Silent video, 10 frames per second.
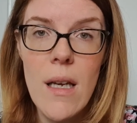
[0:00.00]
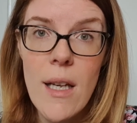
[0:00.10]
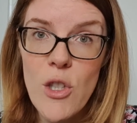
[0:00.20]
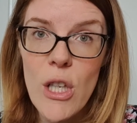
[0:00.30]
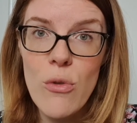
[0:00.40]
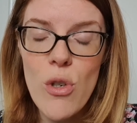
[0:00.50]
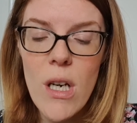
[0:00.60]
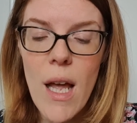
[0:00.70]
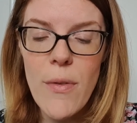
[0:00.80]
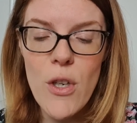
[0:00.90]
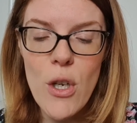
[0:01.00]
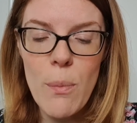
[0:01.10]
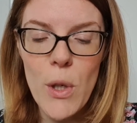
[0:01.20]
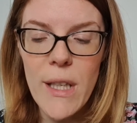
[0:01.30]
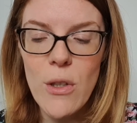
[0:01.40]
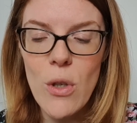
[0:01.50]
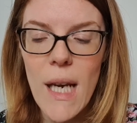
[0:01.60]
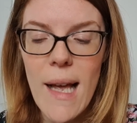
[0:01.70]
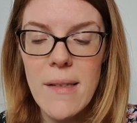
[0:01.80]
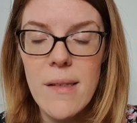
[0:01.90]
And children like the new boy in your
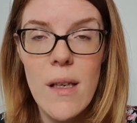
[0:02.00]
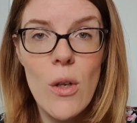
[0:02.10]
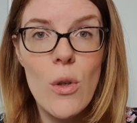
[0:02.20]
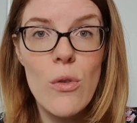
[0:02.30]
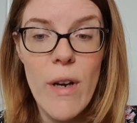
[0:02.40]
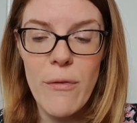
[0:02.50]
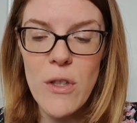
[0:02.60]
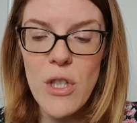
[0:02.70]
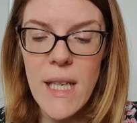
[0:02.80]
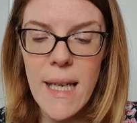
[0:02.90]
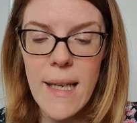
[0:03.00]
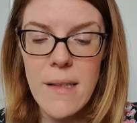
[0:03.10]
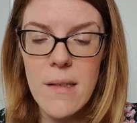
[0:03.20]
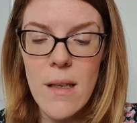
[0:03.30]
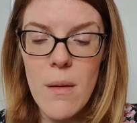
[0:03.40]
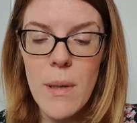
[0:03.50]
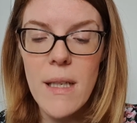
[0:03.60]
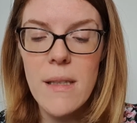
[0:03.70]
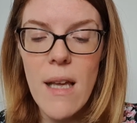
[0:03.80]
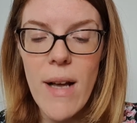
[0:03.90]
class are called refugee kids
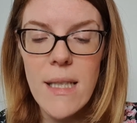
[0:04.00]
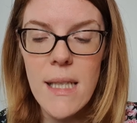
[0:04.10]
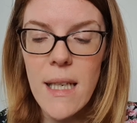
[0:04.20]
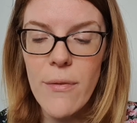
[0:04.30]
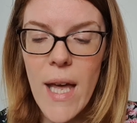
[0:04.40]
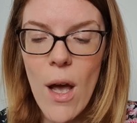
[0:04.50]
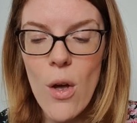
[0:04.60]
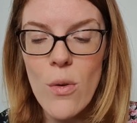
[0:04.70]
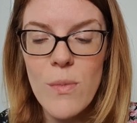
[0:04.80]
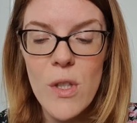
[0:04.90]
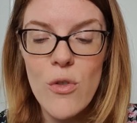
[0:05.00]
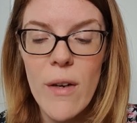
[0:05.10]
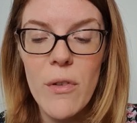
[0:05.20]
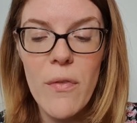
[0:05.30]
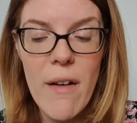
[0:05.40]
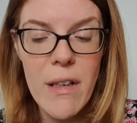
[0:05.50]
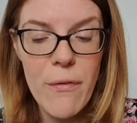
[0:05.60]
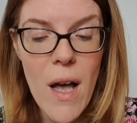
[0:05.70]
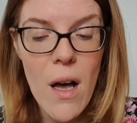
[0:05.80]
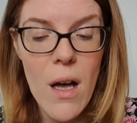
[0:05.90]
because they've had to leave their homes and travel very
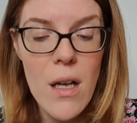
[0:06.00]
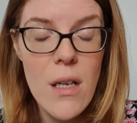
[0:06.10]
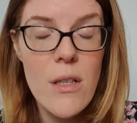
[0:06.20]
far